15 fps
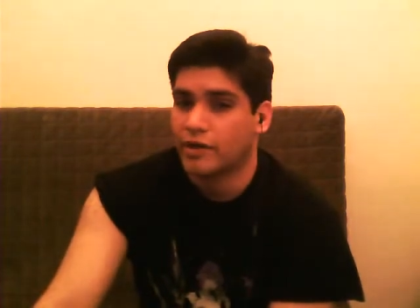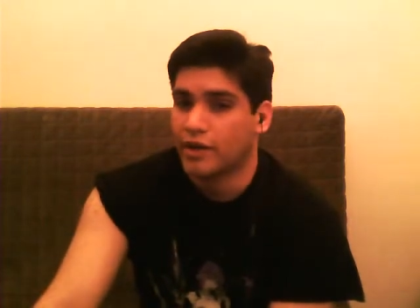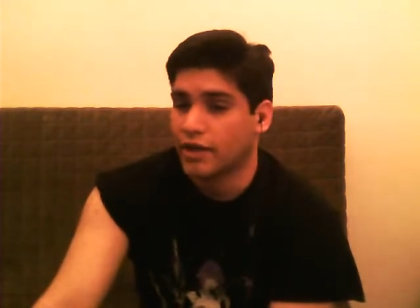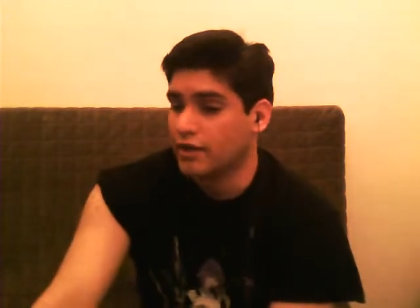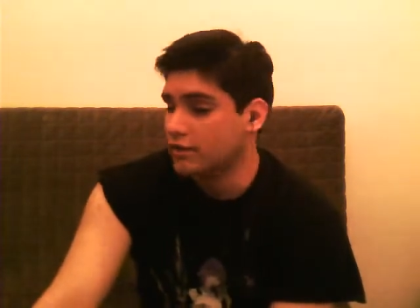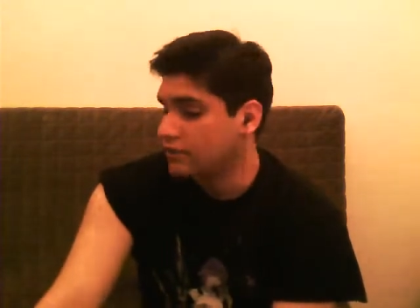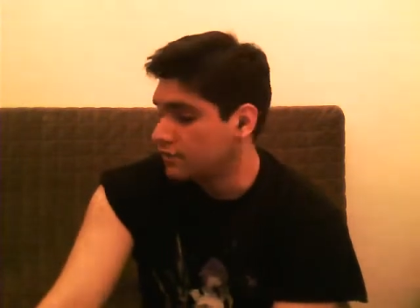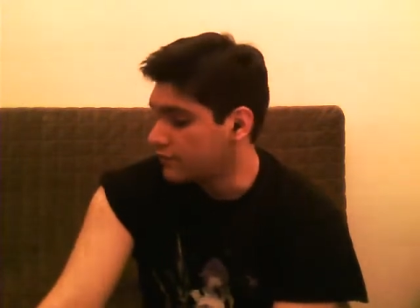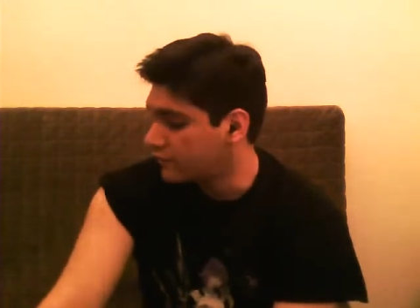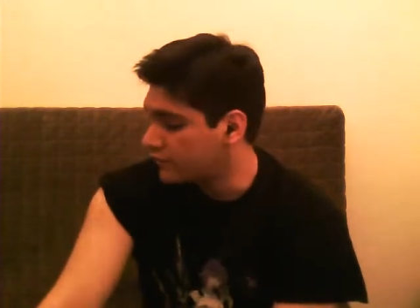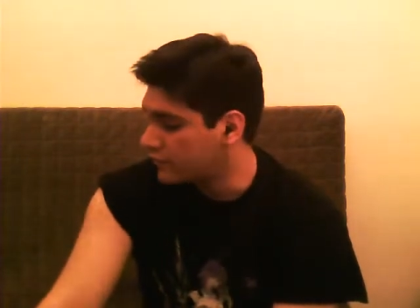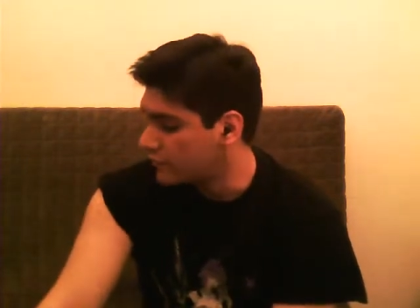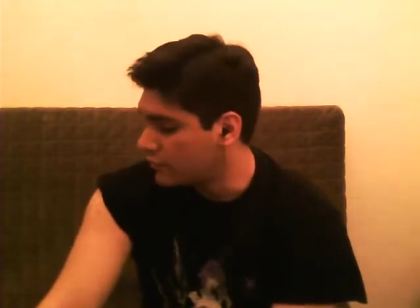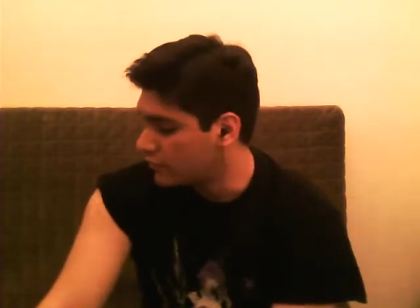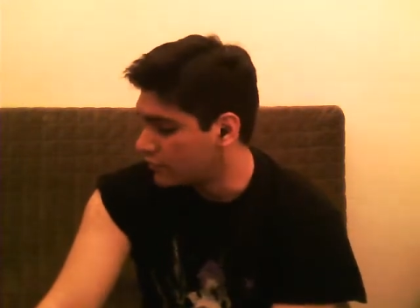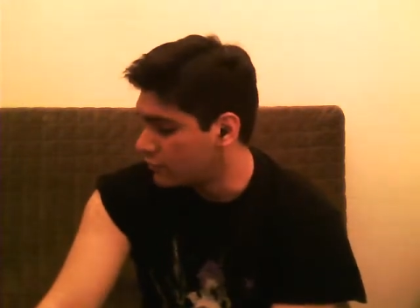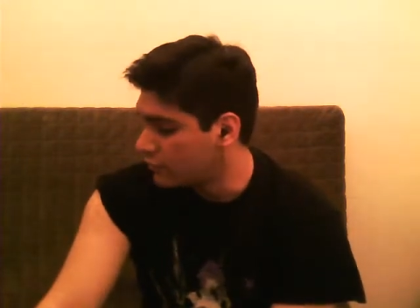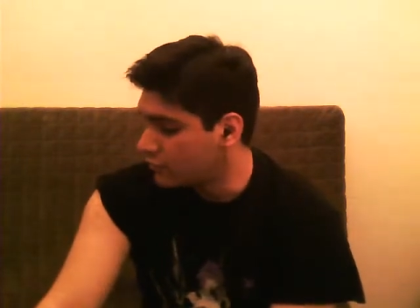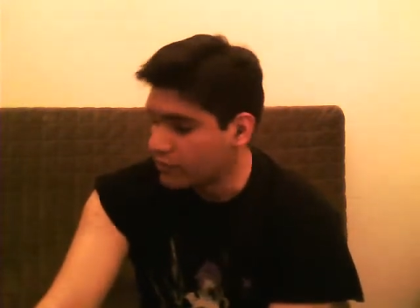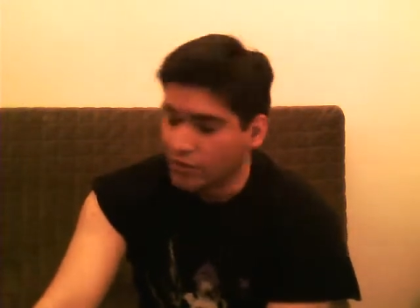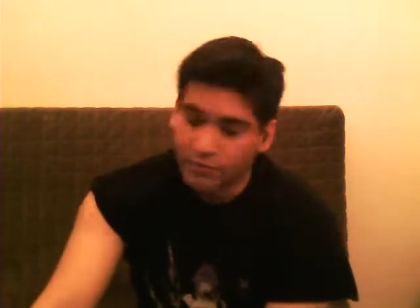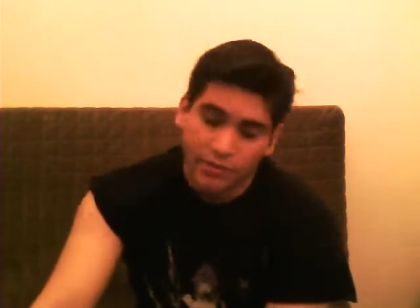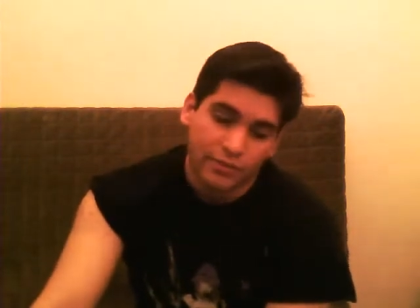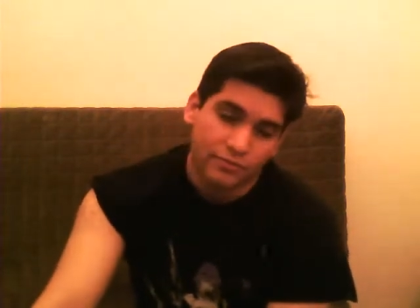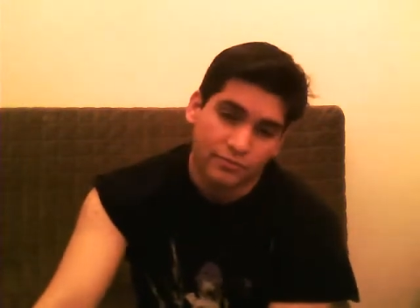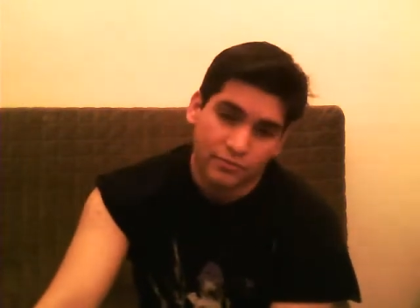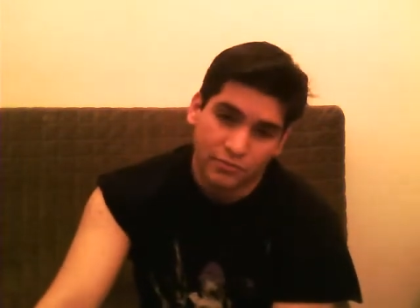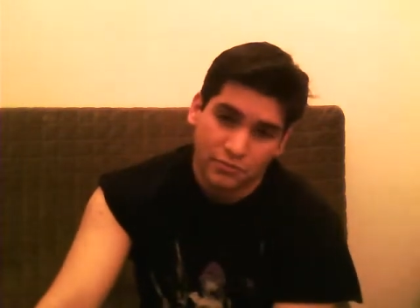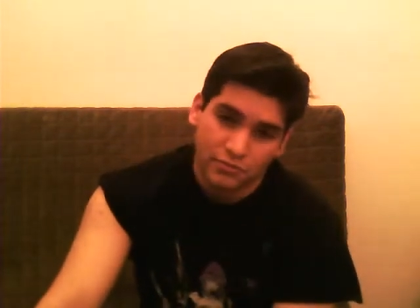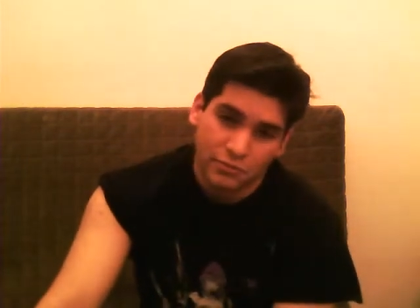guess if there's no
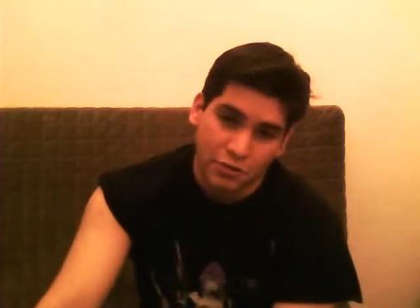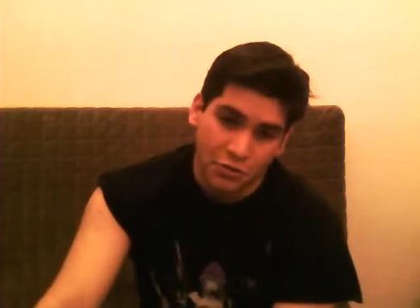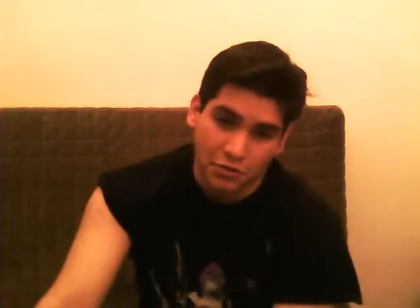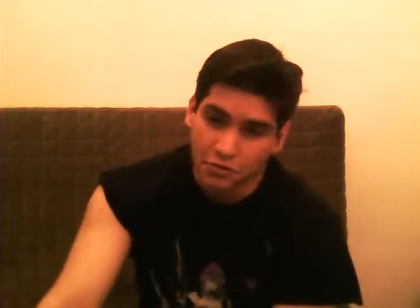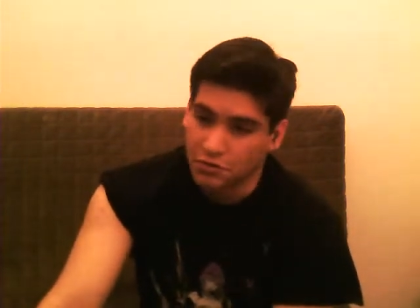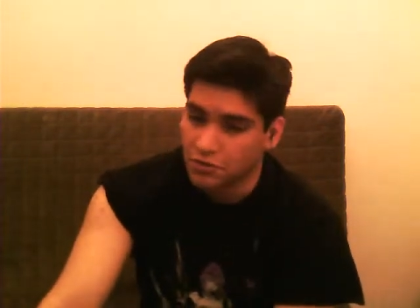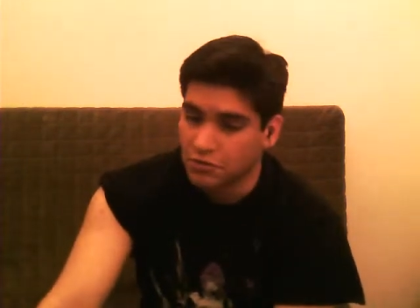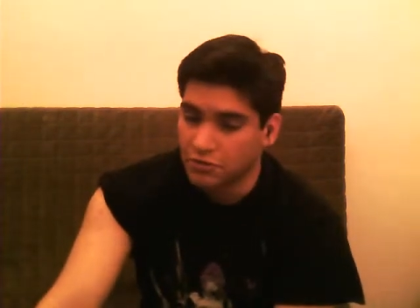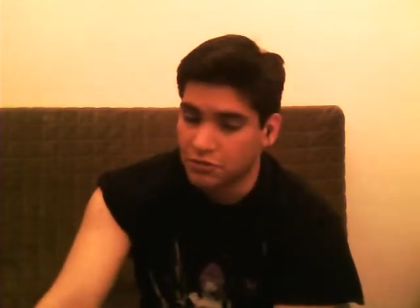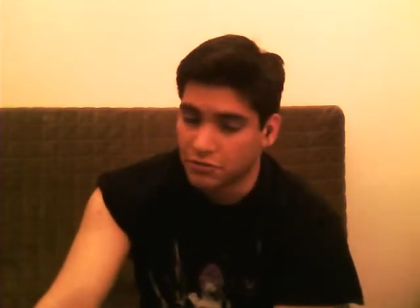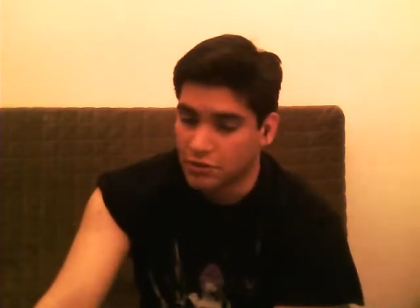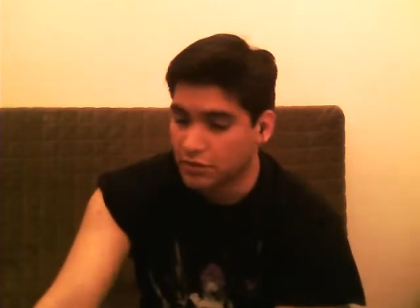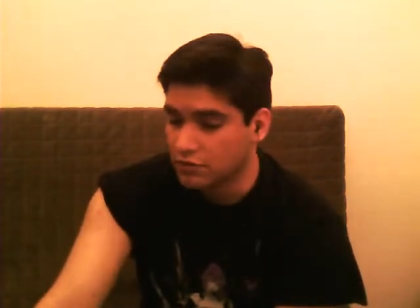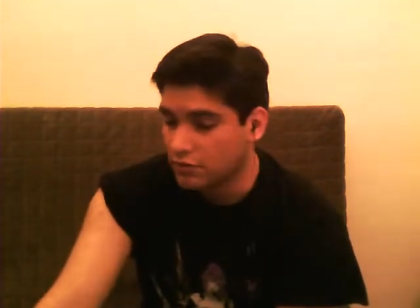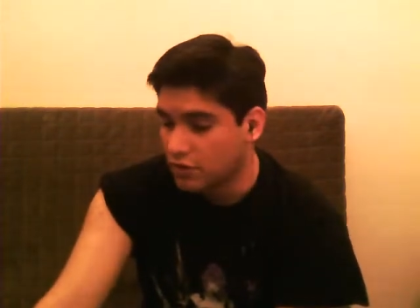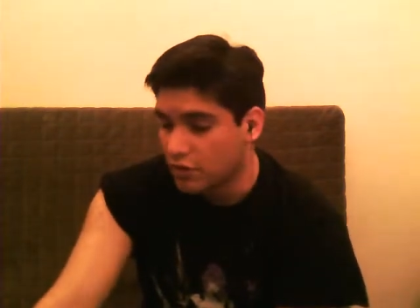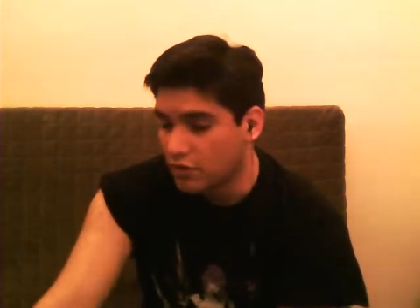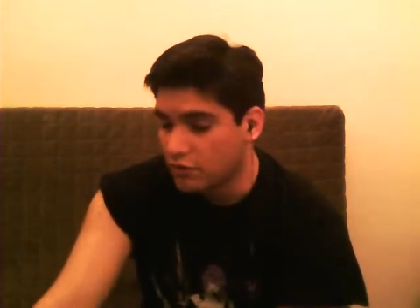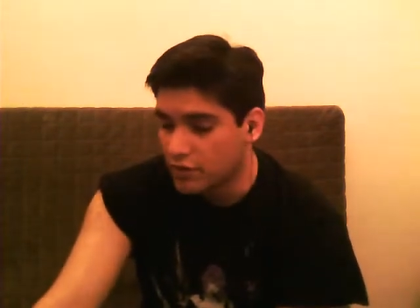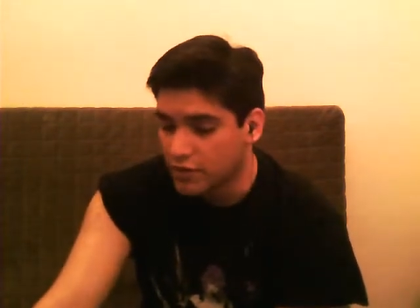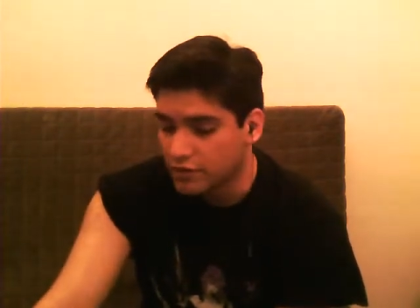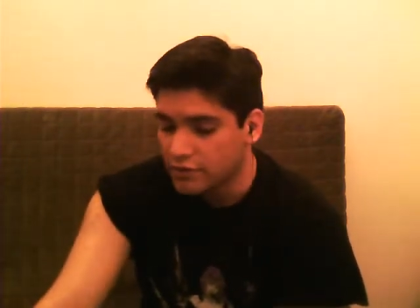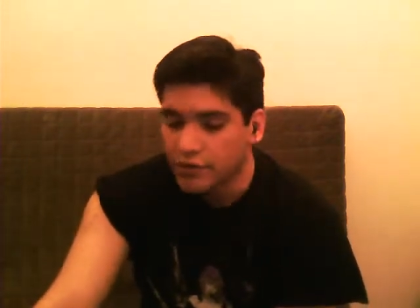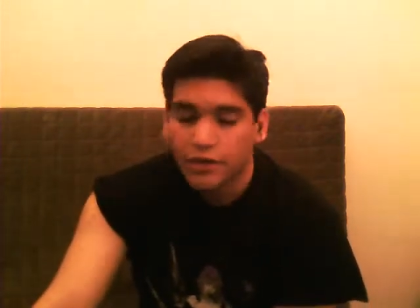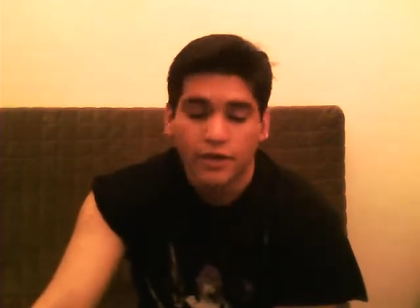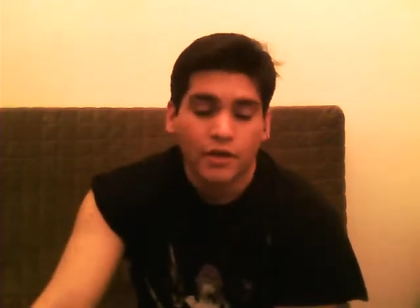problem, then you can go, right?